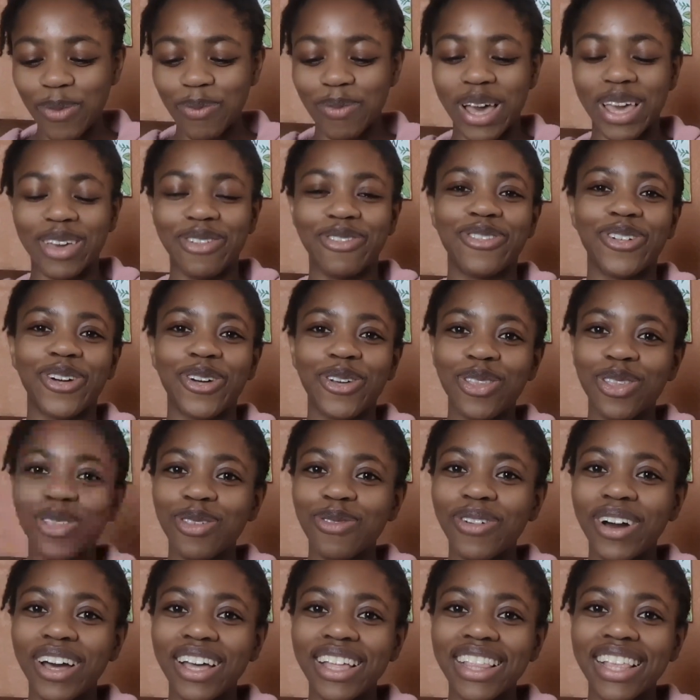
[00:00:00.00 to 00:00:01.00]
my first
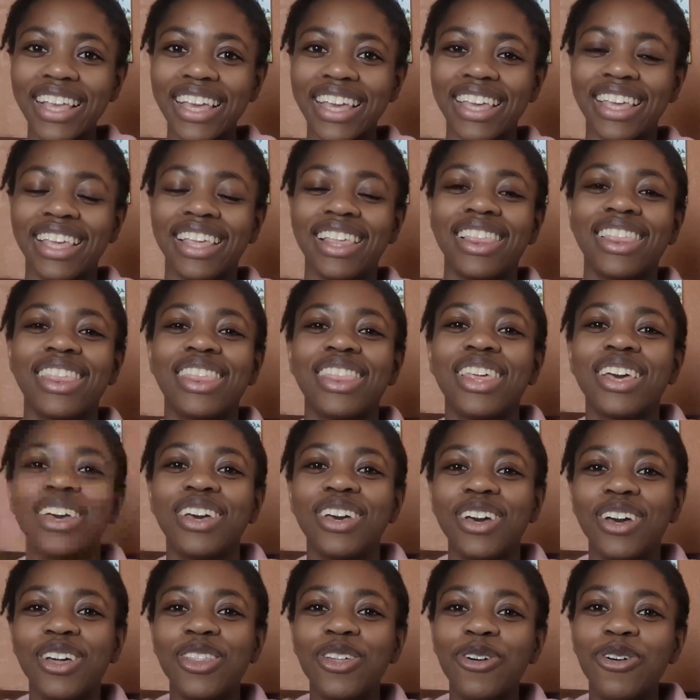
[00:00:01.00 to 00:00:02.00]
one is the
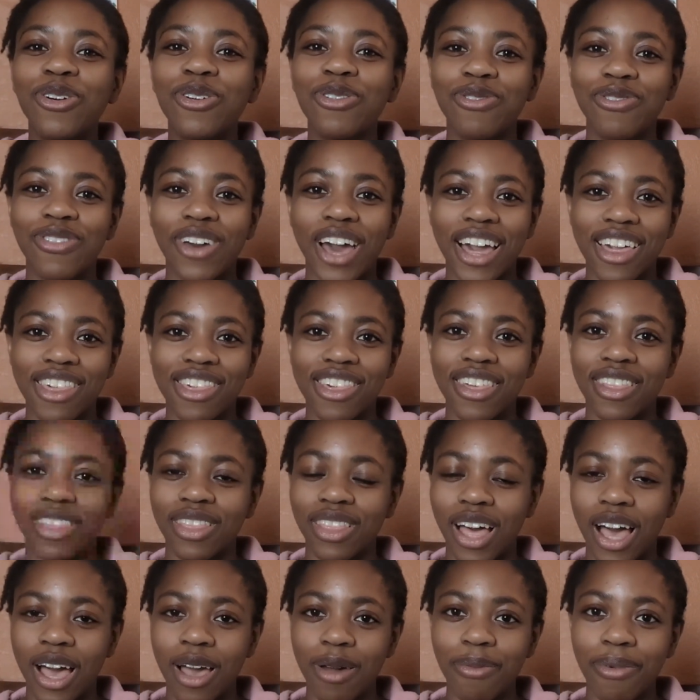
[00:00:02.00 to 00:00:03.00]
good old-fashioned
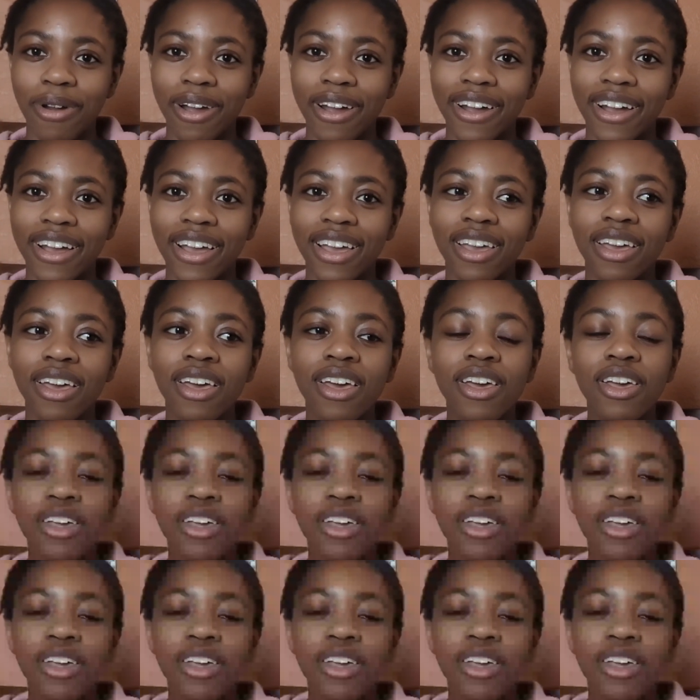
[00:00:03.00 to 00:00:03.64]
library.